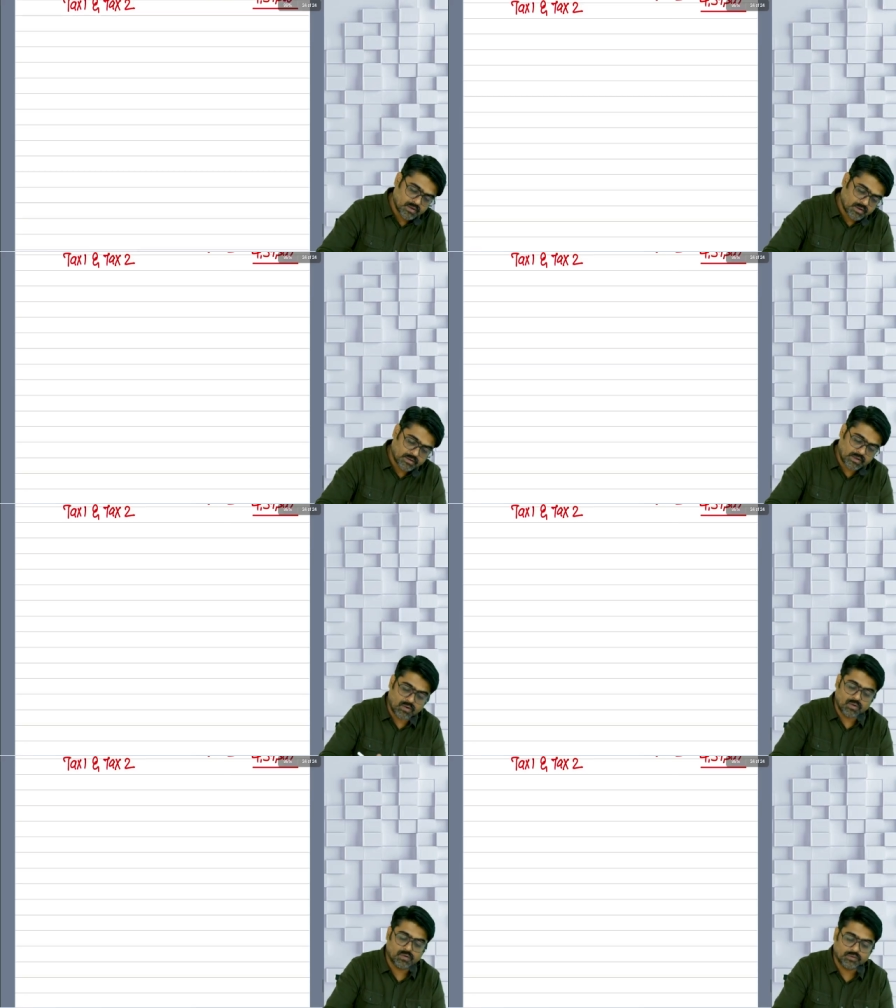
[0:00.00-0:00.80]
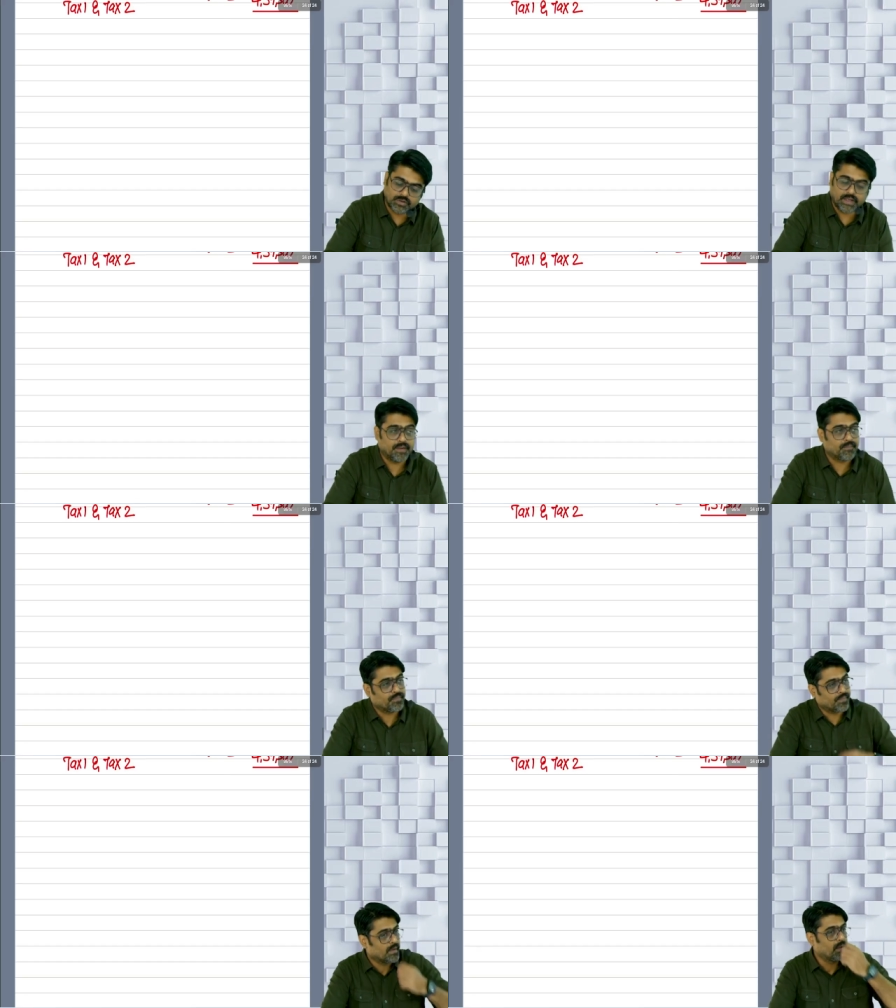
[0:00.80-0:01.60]
Now, see,
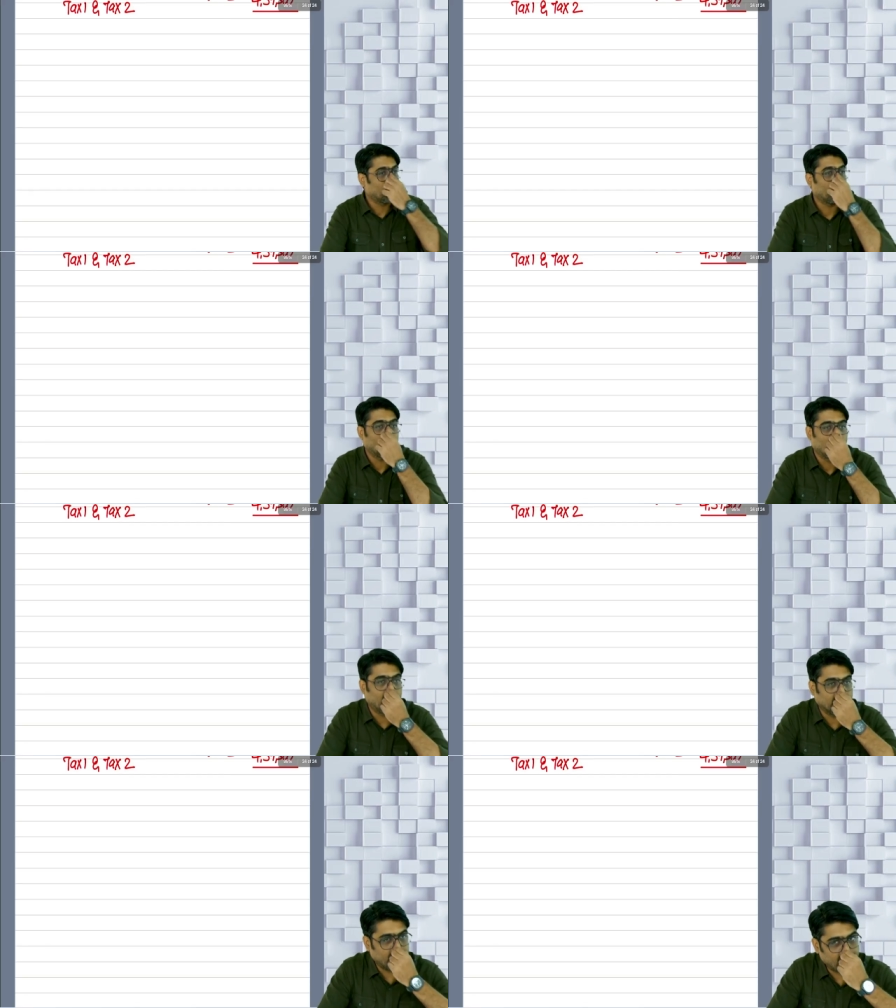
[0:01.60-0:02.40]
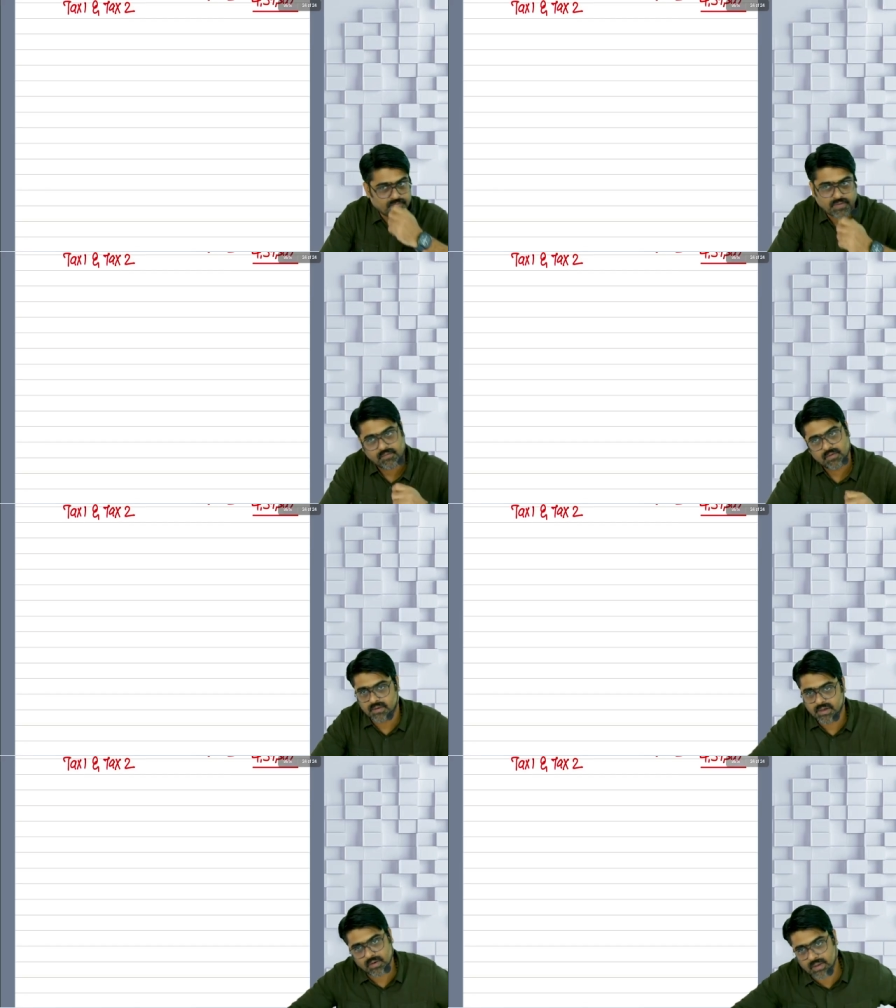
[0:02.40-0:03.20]
45.5,
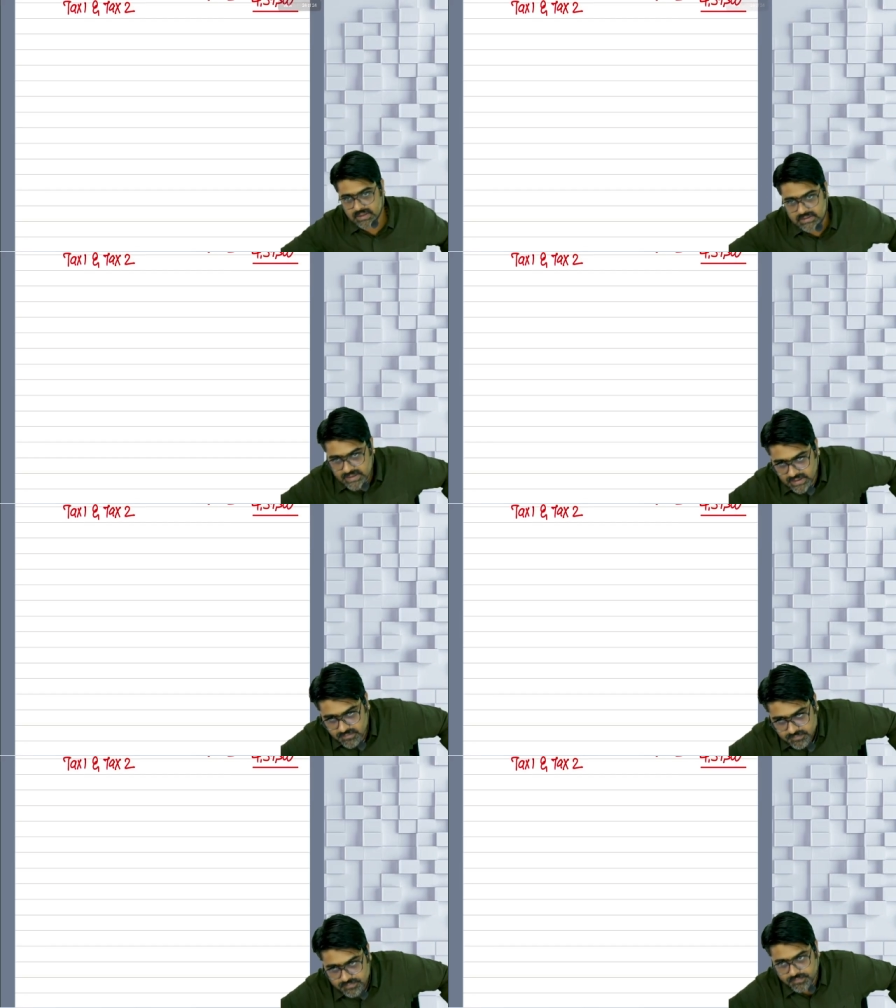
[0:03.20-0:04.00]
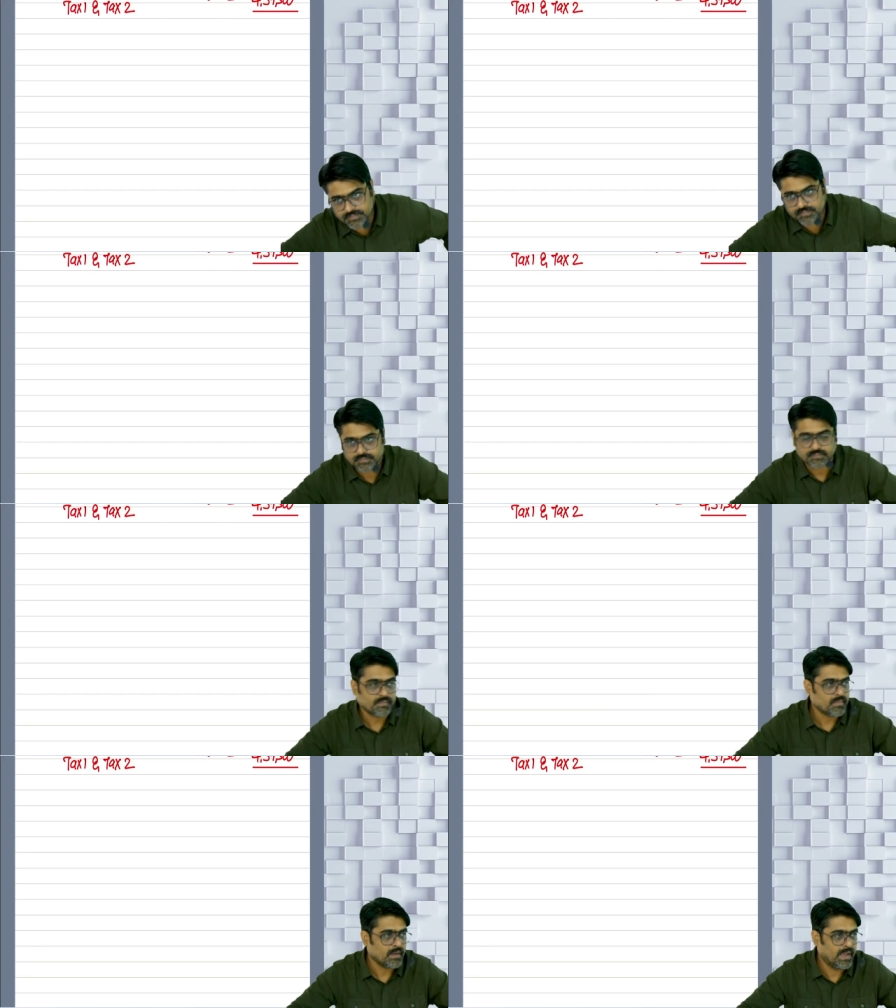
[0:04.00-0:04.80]
did you understand?
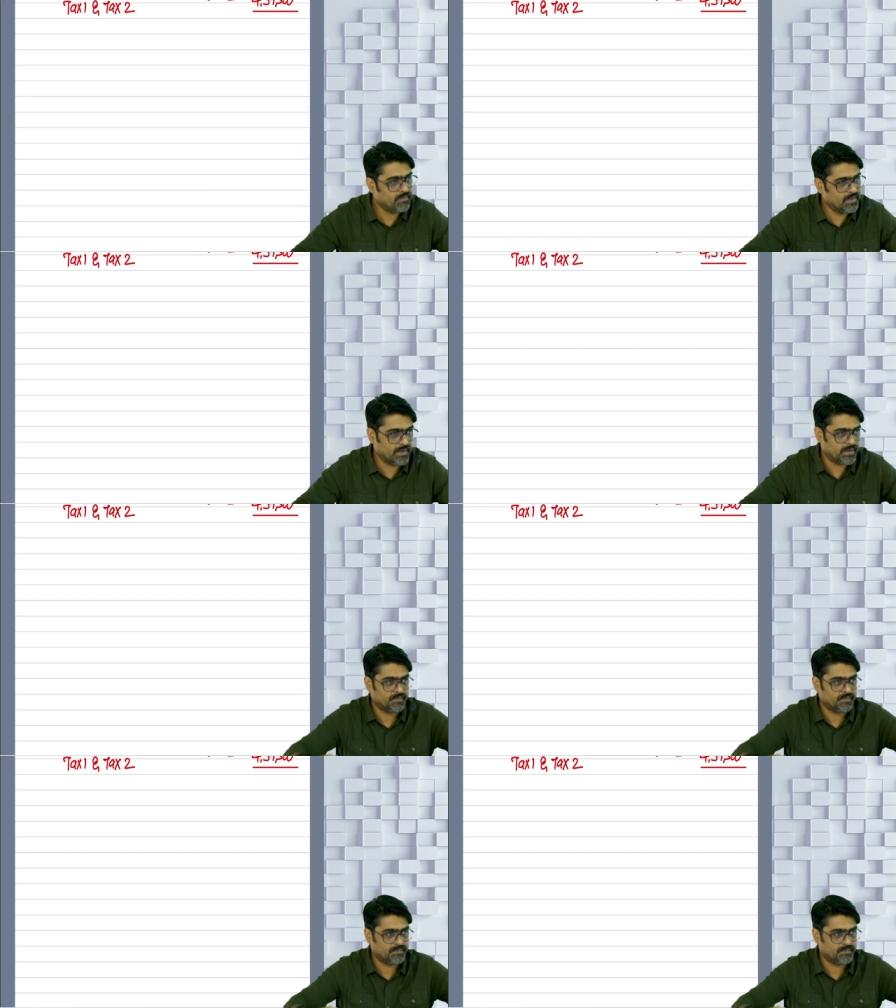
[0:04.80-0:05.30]
Everyone?